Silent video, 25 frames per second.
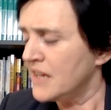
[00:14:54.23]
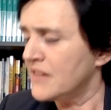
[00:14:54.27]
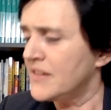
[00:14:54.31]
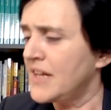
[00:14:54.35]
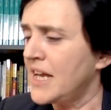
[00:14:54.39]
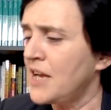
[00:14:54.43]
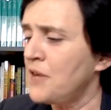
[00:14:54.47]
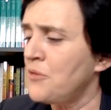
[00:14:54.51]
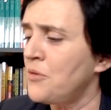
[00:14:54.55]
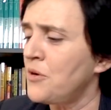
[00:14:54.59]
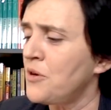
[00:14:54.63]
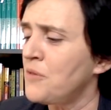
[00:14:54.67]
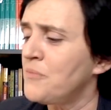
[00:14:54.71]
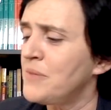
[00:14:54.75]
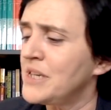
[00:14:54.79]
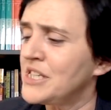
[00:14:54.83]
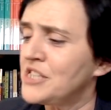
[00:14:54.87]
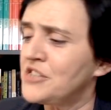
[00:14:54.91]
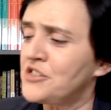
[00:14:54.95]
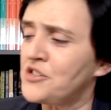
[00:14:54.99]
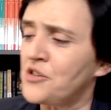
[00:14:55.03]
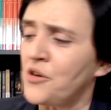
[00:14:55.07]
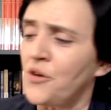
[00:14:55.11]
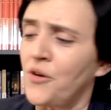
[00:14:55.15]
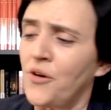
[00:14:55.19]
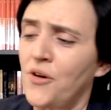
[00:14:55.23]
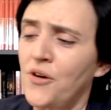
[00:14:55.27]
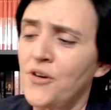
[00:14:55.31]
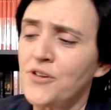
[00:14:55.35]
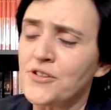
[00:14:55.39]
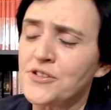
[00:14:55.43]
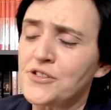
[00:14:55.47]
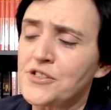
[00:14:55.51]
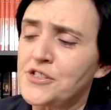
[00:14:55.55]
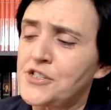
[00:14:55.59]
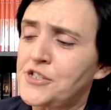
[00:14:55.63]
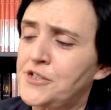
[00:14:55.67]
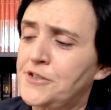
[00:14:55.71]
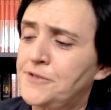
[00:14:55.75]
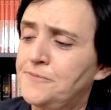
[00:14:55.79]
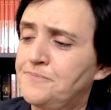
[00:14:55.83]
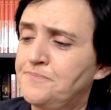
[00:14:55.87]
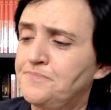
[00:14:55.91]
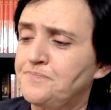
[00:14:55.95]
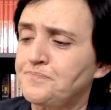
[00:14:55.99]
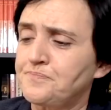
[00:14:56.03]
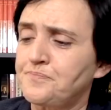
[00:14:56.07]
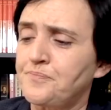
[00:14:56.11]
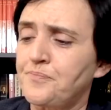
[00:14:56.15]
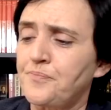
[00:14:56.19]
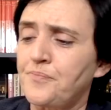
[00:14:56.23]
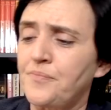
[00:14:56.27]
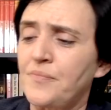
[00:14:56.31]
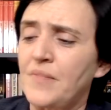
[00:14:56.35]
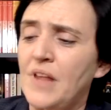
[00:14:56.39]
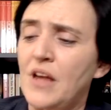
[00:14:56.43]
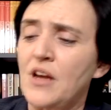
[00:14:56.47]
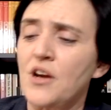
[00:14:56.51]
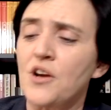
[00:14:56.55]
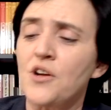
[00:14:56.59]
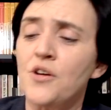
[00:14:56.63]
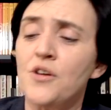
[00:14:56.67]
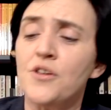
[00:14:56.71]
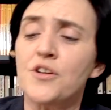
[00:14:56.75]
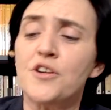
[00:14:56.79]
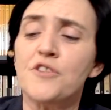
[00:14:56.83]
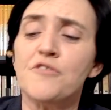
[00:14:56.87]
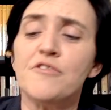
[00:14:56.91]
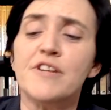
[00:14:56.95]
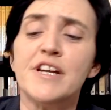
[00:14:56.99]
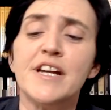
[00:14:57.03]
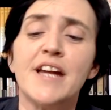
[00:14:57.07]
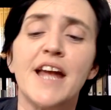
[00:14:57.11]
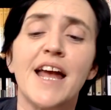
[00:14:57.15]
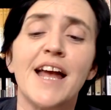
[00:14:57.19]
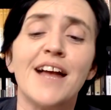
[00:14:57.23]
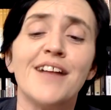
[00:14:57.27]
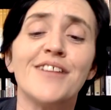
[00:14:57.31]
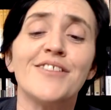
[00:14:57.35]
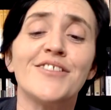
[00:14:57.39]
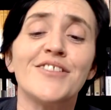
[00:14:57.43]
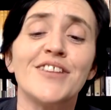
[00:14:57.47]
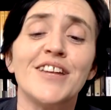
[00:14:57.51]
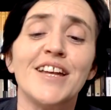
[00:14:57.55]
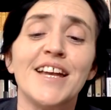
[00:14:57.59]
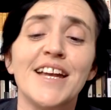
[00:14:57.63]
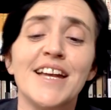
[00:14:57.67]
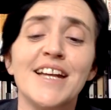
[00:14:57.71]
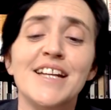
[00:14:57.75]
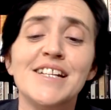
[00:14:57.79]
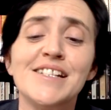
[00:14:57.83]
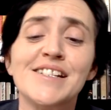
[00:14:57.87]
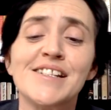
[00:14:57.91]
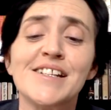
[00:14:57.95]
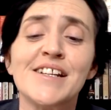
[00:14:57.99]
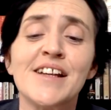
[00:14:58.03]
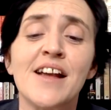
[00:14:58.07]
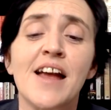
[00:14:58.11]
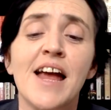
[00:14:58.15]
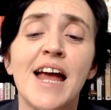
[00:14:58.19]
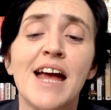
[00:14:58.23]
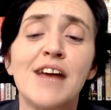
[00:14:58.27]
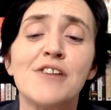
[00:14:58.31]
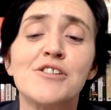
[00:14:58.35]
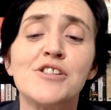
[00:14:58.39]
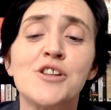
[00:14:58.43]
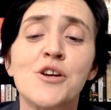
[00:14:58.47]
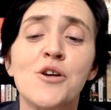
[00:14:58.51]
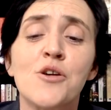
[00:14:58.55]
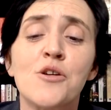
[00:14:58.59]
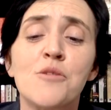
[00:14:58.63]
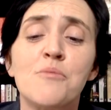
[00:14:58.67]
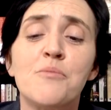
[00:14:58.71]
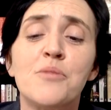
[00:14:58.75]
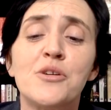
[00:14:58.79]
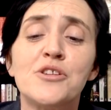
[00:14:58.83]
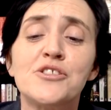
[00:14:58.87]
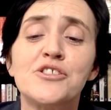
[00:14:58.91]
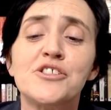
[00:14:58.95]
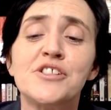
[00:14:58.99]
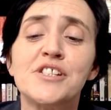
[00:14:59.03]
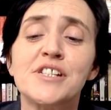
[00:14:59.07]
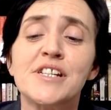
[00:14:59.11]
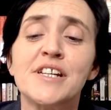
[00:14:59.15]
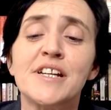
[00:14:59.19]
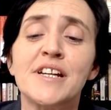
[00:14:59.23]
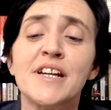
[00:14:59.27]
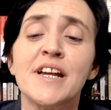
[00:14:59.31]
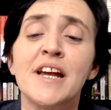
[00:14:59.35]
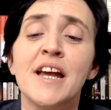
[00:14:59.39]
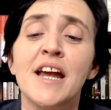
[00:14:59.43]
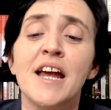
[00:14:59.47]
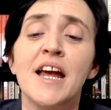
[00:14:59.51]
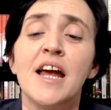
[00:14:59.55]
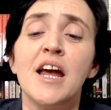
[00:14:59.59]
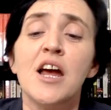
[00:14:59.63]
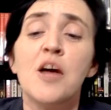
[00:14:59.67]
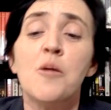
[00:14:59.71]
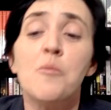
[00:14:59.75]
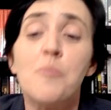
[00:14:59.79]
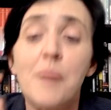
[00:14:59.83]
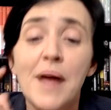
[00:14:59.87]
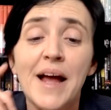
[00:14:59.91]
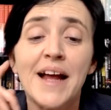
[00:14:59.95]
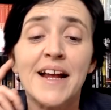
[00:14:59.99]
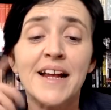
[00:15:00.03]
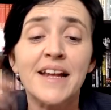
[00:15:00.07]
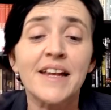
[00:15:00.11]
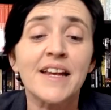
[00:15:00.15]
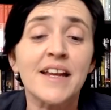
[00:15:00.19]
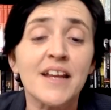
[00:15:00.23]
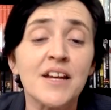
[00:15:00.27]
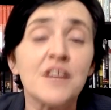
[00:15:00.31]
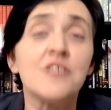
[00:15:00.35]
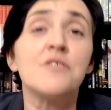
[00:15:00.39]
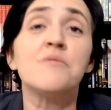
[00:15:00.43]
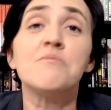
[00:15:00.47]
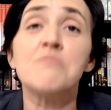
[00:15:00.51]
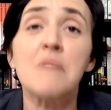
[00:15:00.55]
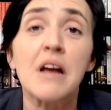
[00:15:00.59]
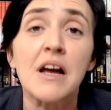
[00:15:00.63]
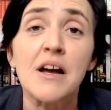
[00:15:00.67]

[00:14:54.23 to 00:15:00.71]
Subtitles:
They will be taught cookery, healthy eating, household budgeting, banking,